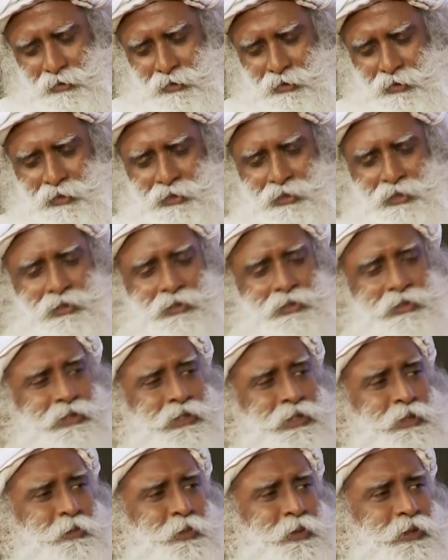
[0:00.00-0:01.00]
Eating,
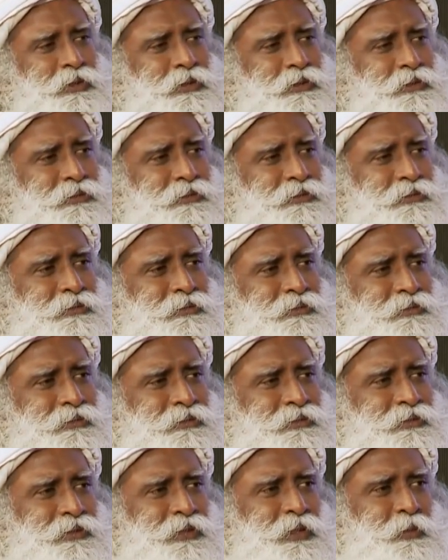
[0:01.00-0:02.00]
sleeping,
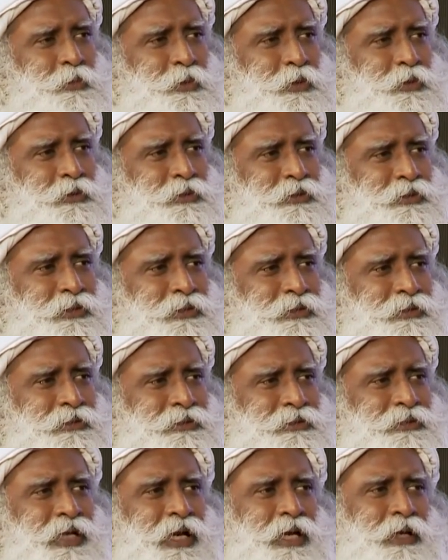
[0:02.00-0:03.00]

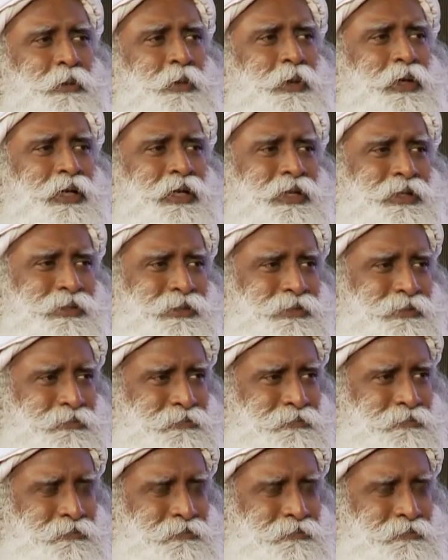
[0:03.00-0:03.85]
reproducing, dying one day.